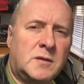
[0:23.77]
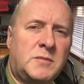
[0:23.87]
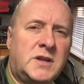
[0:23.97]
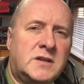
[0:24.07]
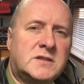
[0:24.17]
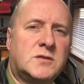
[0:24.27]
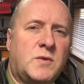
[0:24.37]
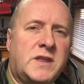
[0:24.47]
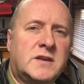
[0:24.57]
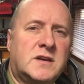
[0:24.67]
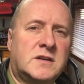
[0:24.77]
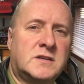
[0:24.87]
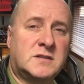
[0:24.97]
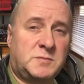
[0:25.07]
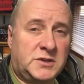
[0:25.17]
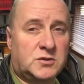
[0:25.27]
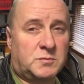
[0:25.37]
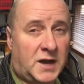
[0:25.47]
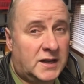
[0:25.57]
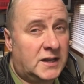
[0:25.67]
Being as the weather has been so
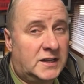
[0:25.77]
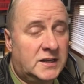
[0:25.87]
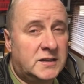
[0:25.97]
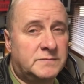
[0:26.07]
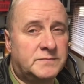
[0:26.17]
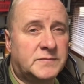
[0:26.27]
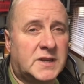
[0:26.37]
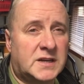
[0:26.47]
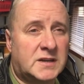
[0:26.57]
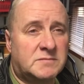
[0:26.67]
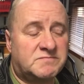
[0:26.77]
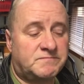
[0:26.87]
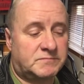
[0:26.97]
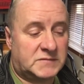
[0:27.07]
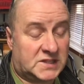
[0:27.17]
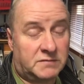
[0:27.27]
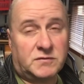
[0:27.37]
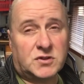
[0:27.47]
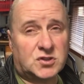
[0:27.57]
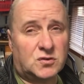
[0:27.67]
bad lately, time
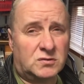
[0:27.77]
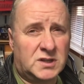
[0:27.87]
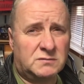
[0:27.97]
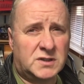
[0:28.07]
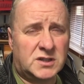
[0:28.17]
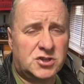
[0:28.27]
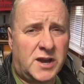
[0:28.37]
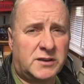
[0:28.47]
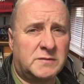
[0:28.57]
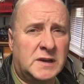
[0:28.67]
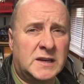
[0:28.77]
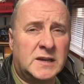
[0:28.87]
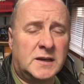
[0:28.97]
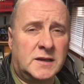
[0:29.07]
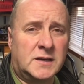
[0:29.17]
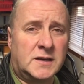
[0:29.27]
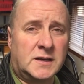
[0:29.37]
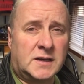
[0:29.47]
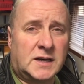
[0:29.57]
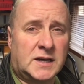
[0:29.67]
for a sort out in the shed.
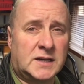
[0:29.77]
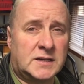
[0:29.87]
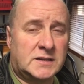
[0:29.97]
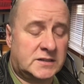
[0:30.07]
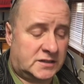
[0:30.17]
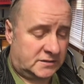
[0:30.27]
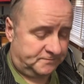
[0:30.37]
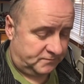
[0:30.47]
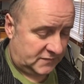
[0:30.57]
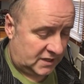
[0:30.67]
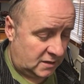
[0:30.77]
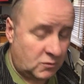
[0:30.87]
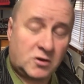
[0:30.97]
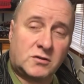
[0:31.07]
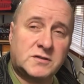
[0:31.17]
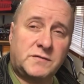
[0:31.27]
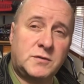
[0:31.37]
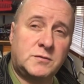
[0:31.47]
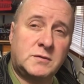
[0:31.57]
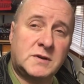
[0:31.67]
And came across a
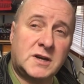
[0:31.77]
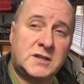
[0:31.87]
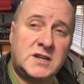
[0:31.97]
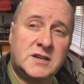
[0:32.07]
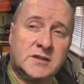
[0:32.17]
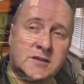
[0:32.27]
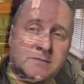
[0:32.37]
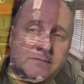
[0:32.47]
few ideas.